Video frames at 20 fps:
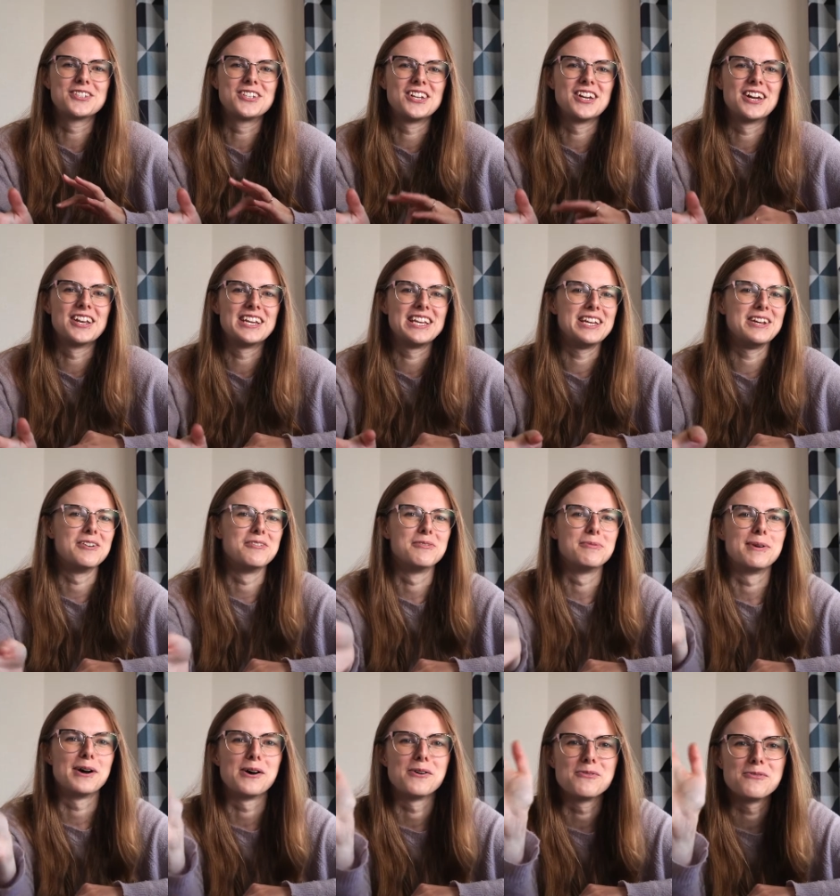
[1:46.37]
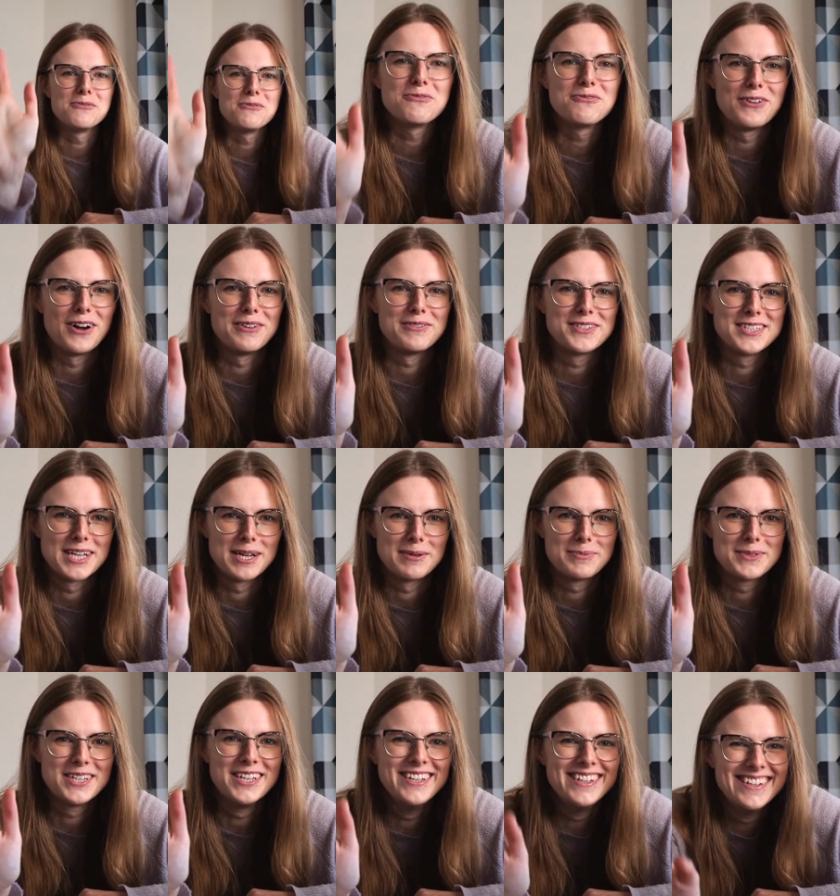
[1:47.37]
journey of about 5
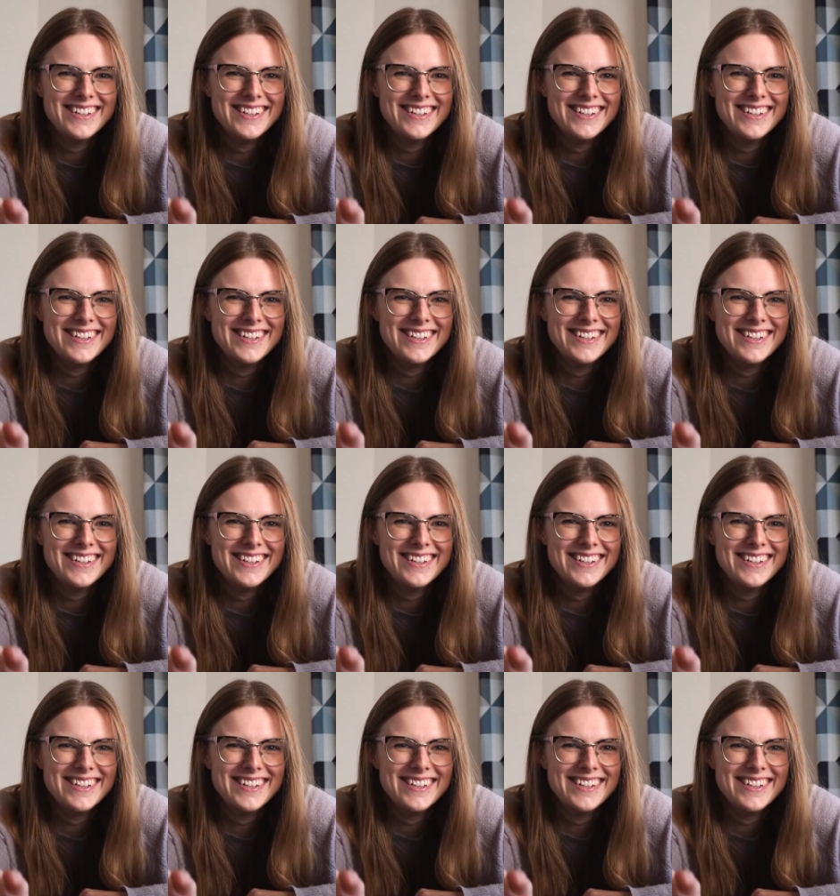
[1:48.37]
steps.